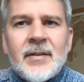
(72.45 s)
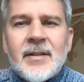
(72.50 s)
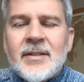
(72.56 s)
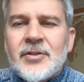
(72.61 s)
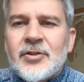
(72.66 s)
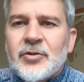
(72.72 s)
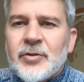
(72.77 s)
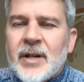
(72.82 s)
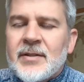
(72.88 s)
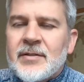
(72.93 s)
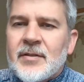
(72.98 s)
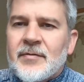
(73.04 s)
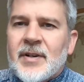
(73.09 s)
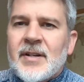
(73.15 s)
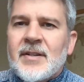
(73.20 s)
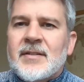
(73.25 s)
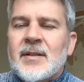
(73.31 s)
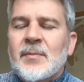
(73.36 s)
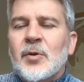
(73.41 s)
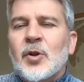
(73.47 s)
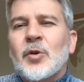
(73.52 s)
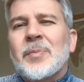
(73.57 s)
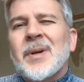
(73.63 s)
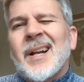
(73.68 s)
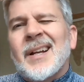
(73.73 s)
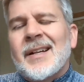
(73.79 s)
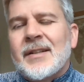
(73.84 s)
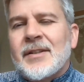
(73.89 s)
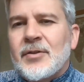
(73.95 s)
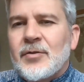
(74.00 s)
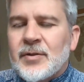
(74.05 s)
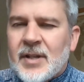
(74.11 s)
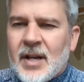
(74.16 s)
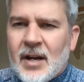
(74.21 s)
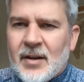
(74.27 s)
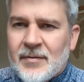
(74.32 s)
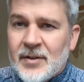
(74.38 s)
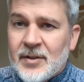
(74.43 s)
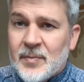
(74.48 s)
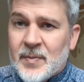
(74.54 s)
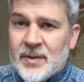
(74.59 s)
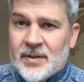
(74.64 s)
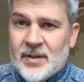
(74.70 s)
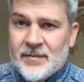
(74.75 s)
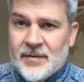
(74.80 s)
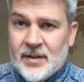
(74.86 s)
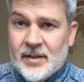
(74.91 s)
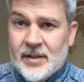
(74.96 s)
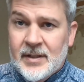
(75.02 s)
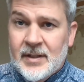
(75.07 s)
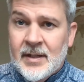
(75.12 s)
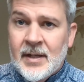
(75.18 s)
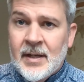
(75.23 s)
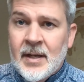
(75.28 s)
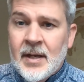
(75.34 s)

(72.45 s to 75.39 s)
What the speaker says: These trends are very similar, but I like to use Calvert specifically.